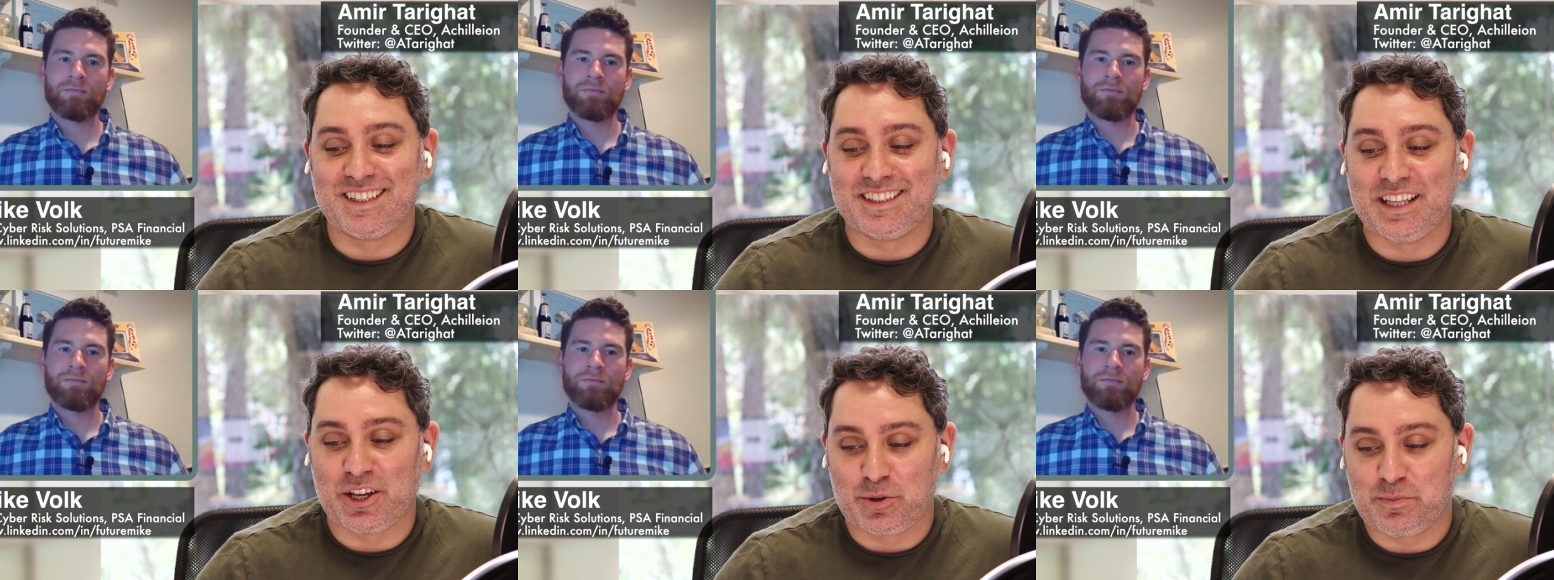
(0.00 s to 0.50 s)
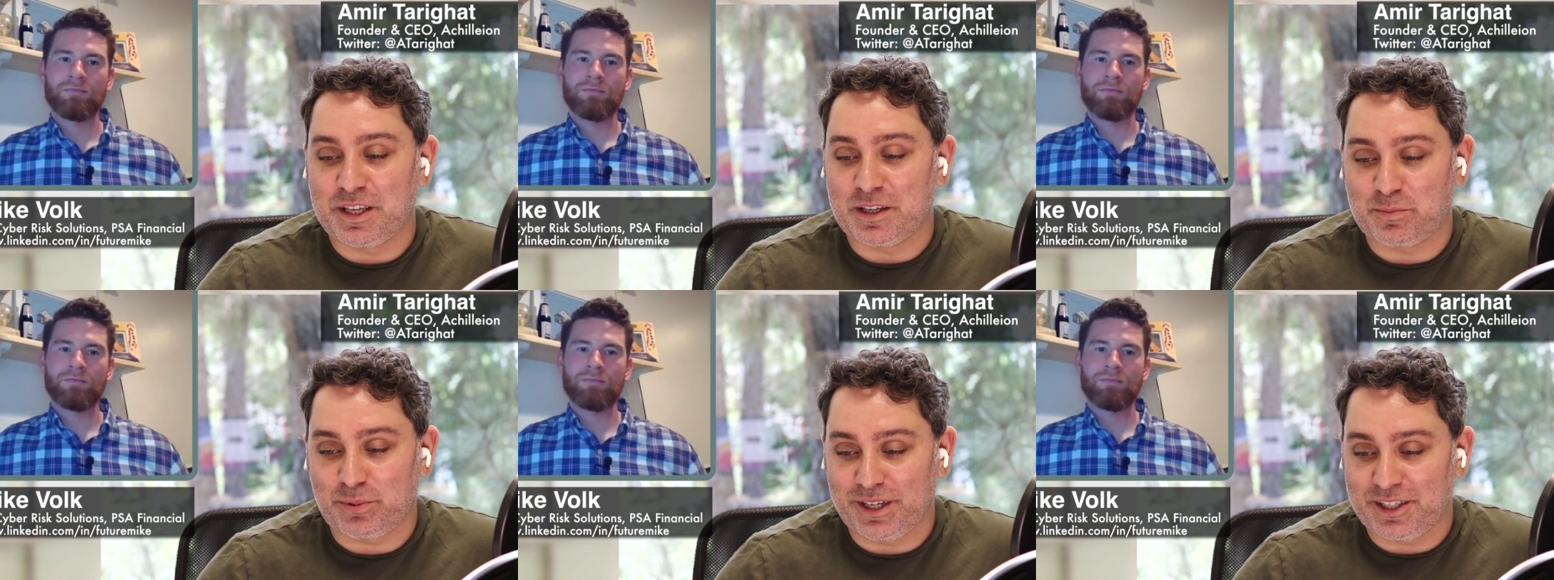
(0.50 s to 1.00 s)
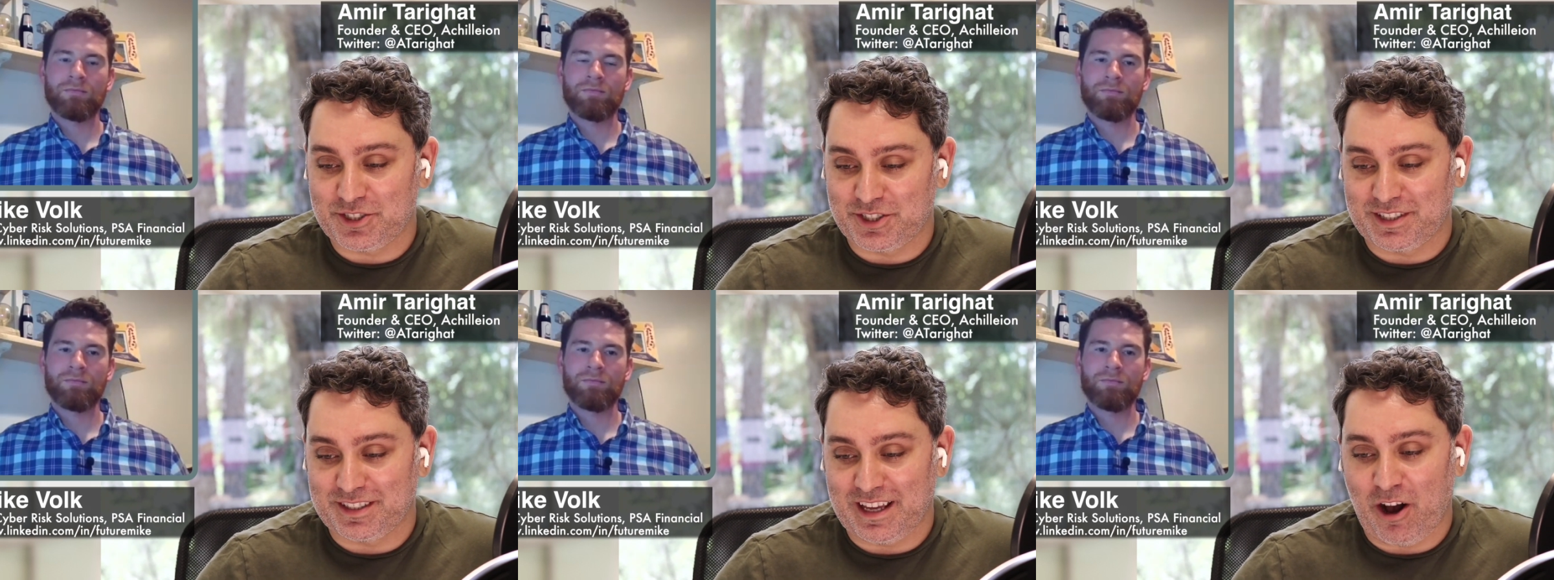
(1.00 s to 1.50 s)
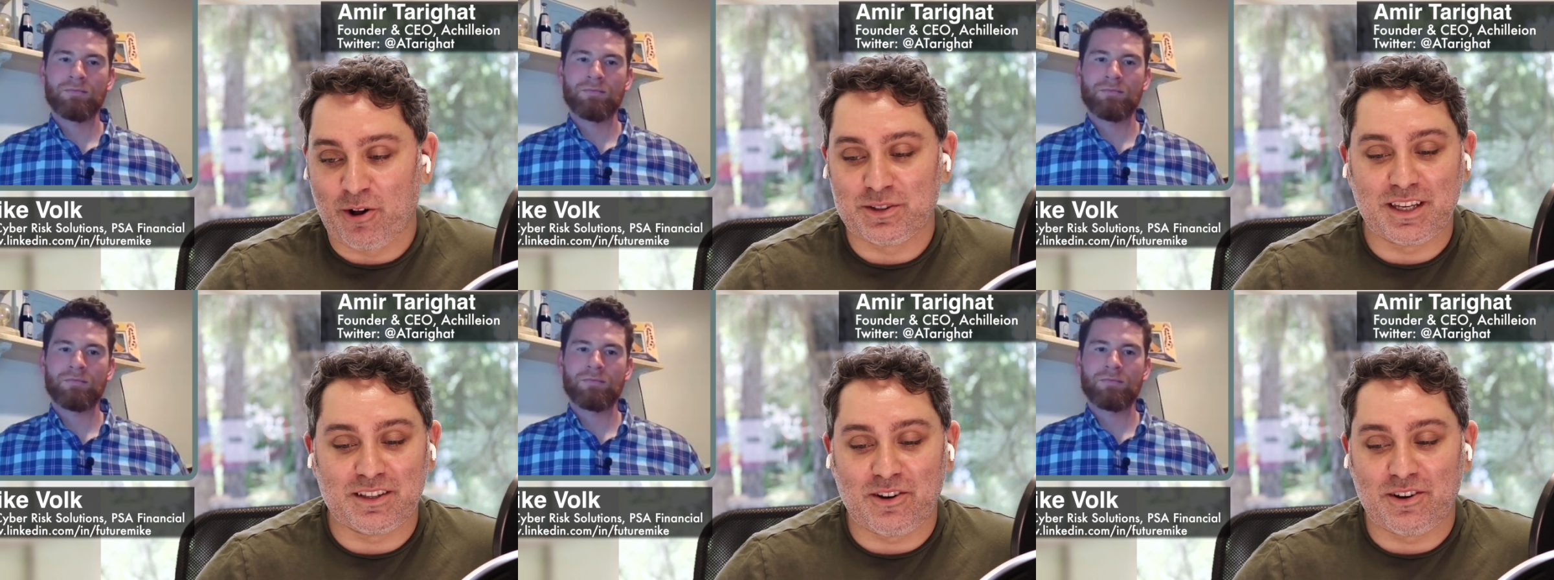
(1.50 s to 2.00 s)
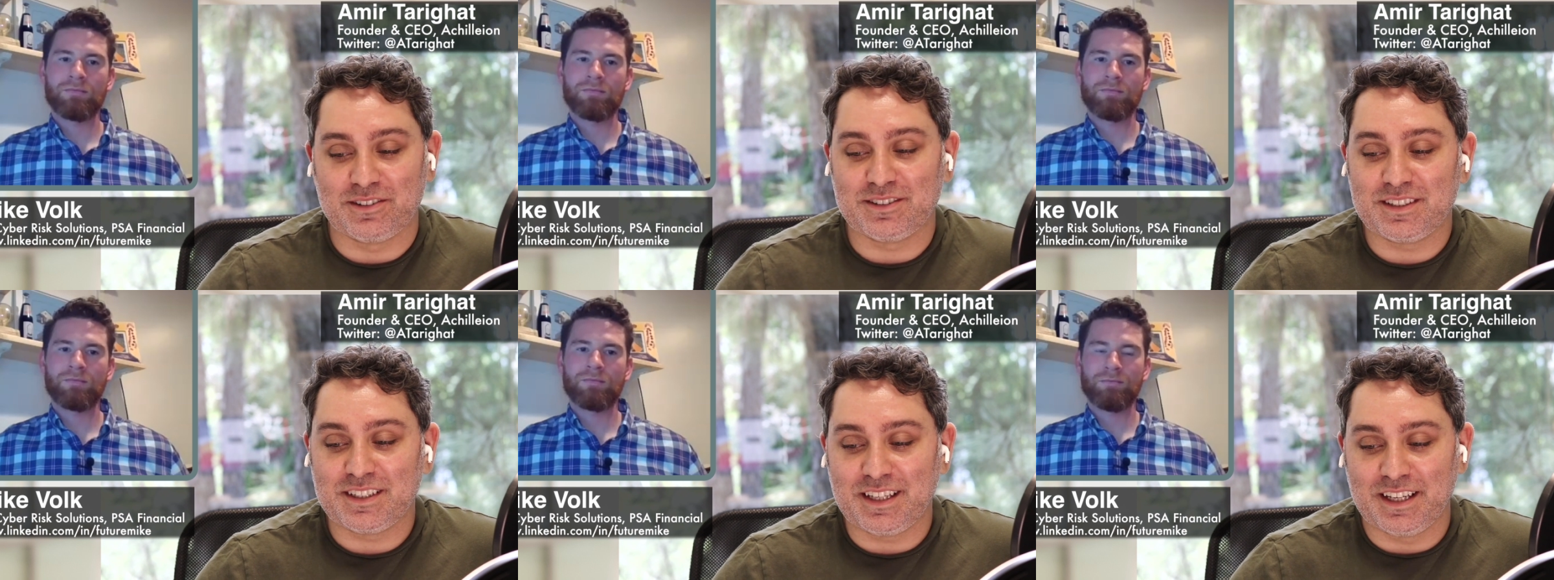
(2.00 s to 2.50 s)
Speaker 1: that are being breached all day long.